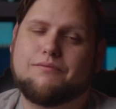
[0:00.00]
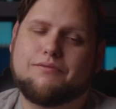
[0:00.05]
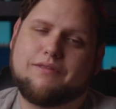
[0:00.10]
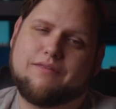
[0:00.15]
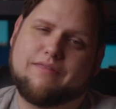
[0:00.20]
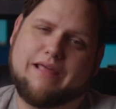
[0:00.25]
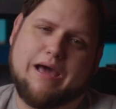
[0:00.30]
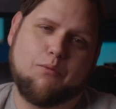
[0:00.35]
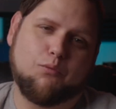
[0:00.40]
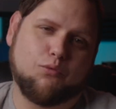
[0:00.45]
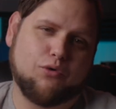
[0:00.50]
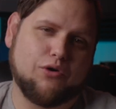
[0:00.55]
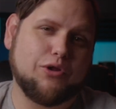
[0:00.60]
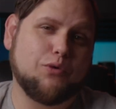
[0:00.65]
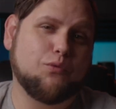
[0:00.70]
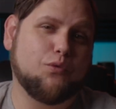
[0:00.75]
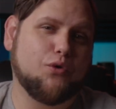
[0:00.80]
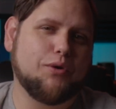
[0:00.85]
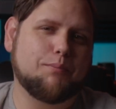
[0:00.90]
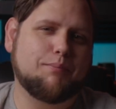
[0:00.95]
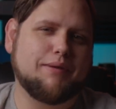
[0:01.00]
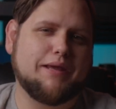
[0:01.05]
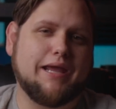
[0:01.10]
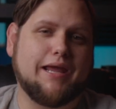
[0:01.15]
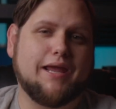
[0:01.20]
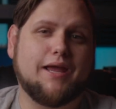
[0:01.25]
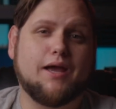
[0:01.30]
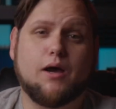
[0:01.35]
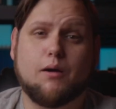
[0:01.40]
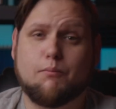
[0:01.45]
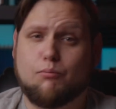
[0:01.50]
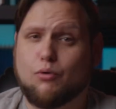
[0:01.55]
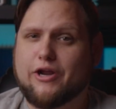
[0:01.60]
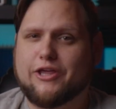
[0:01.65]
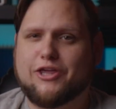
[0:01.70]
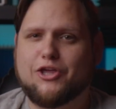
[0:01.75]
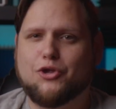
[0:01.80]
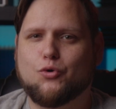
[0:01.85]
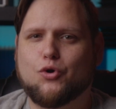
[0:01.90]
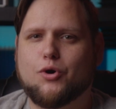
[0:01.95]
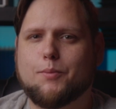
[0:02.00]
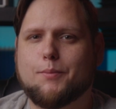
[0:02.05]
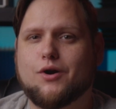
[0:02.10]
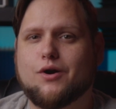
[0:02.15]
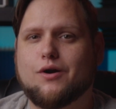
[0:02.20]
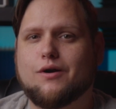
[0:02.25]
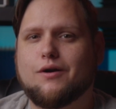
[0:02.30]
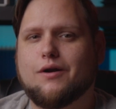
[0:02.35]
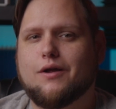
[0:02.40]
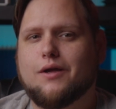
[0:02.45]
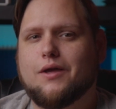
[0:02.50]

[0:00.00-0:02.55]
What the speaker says: then that really would be a breaking rumor.